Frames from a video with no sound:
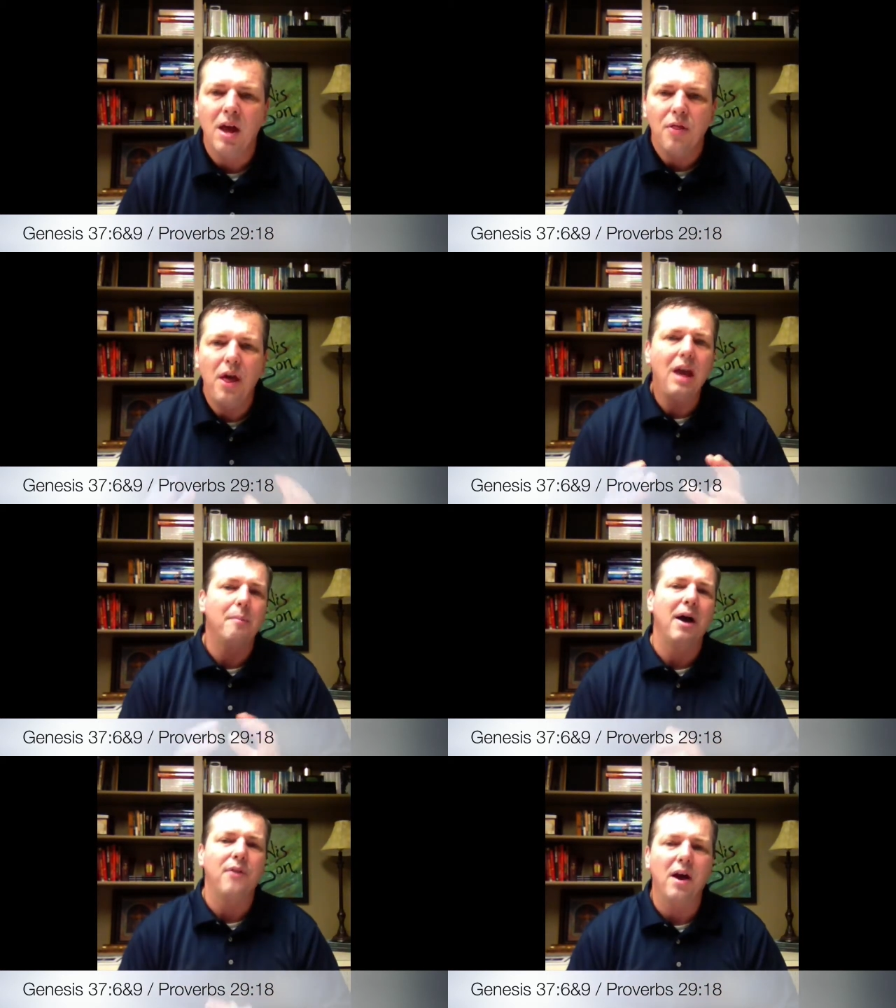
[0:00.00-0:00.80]
Think
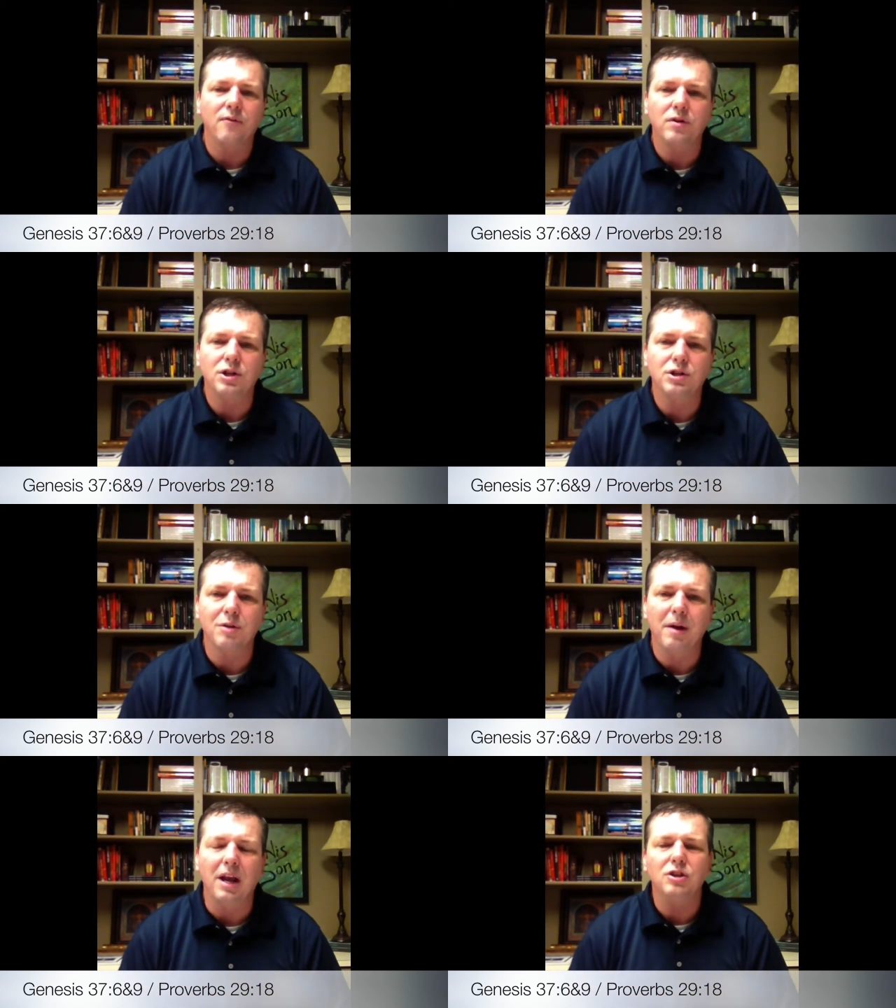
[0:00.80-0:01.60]
about that for just a
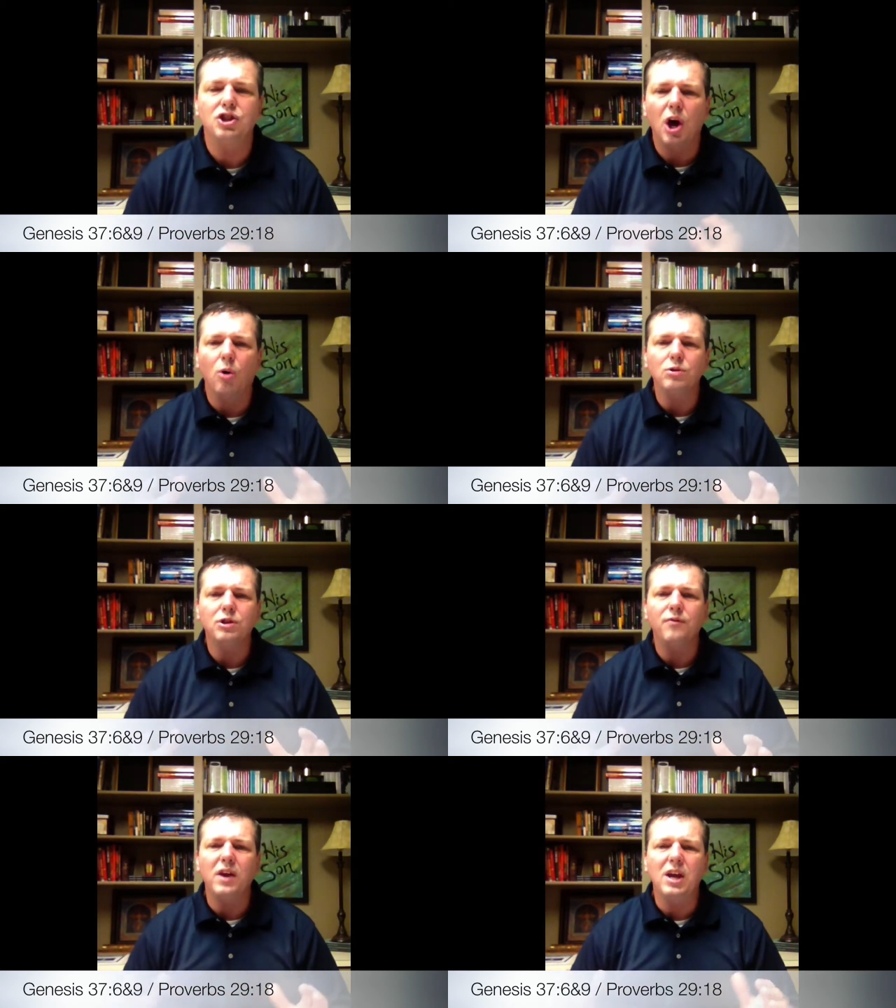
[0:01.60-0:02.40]
minute.
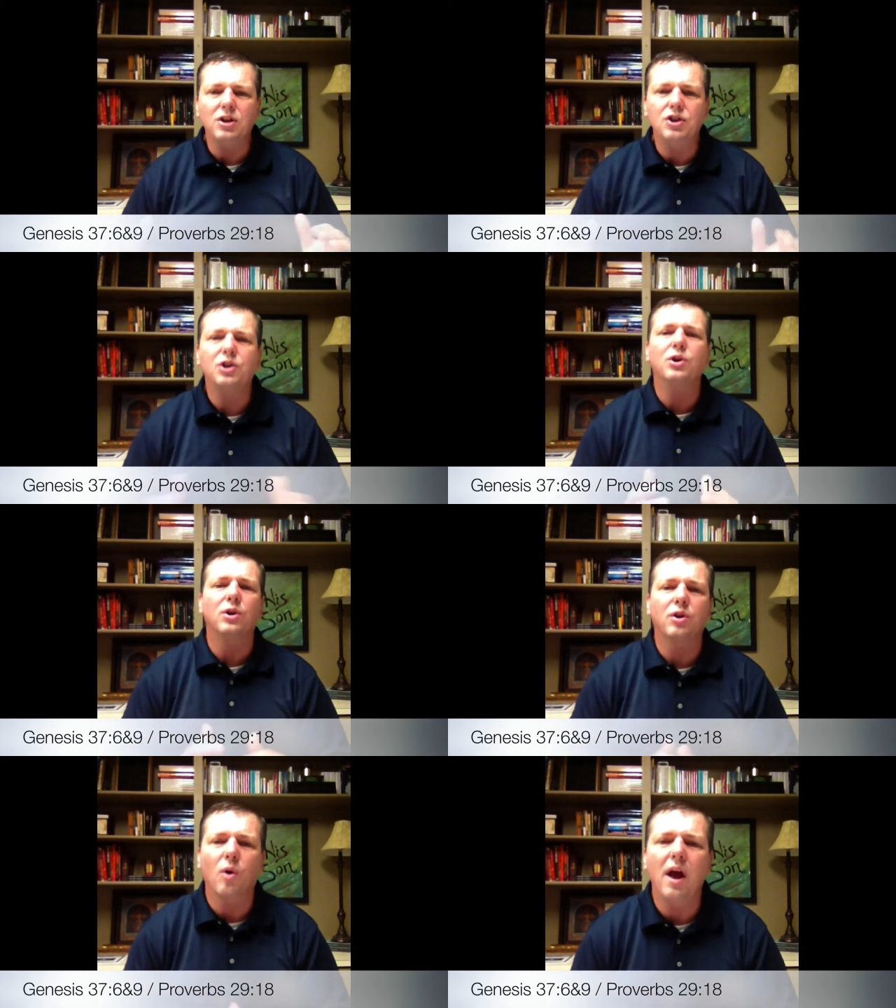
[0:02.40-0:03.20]
Joseph
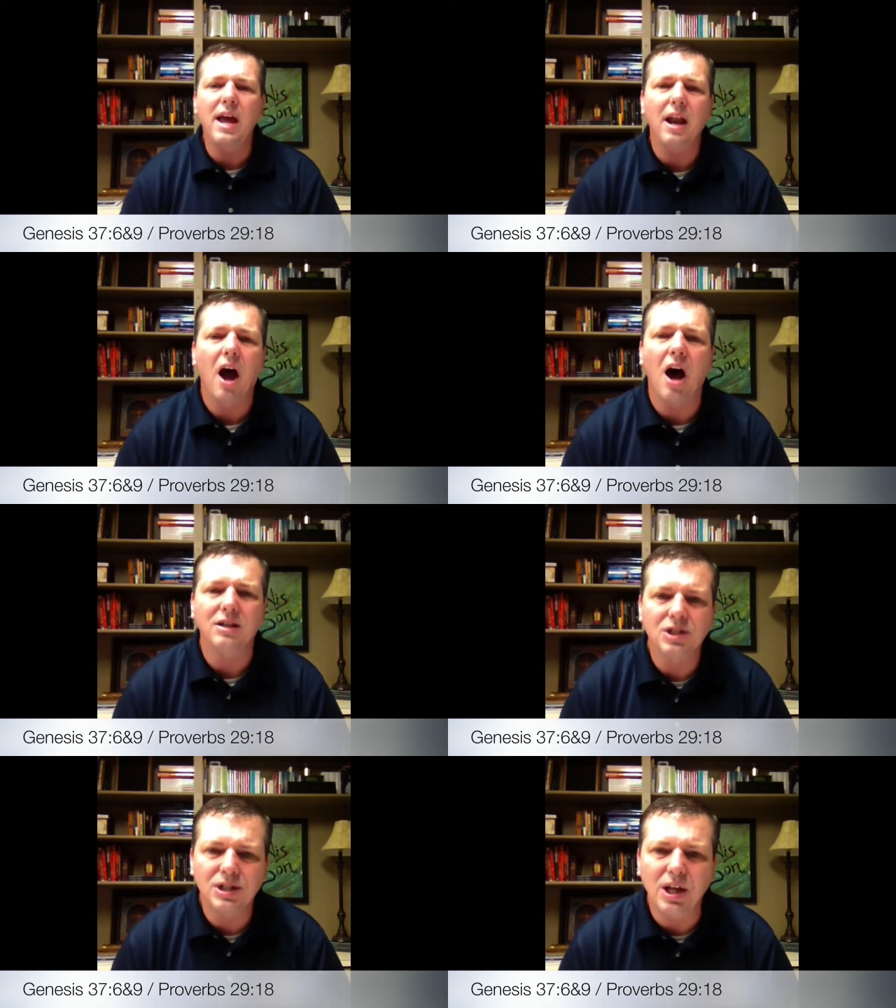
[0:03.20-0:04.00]
endured great
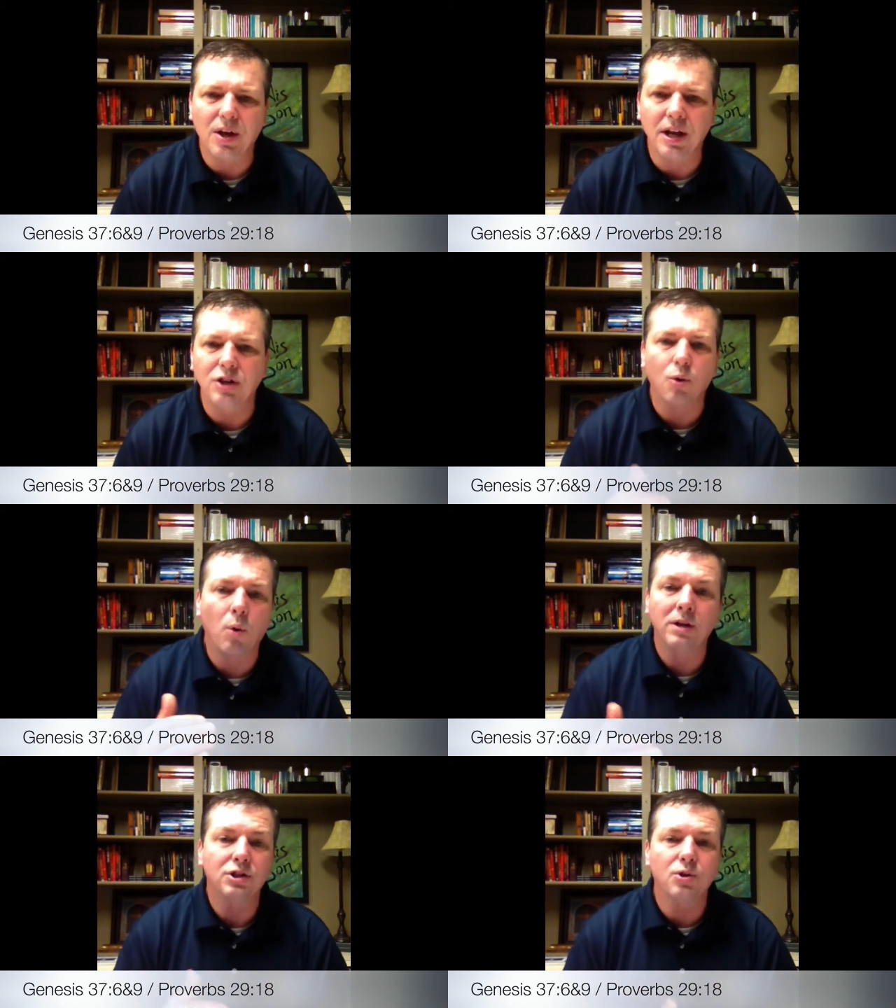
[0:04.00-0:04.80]
hostility
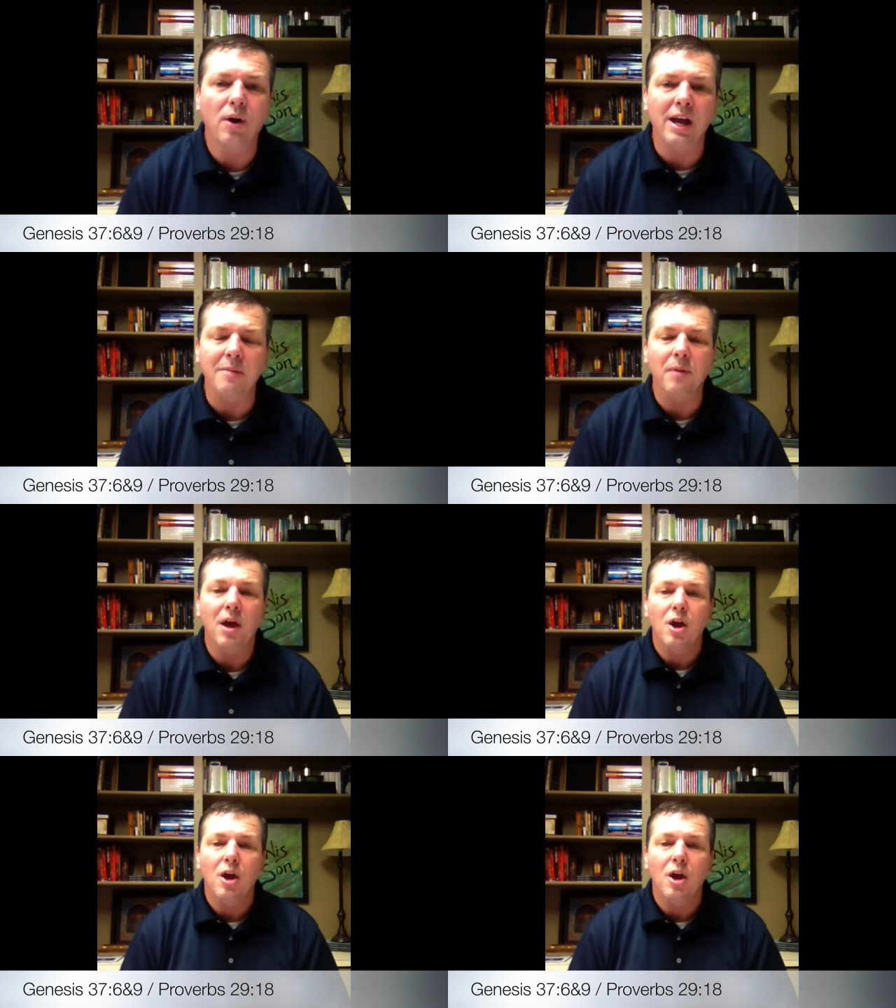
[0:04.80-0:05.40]
toward his dream.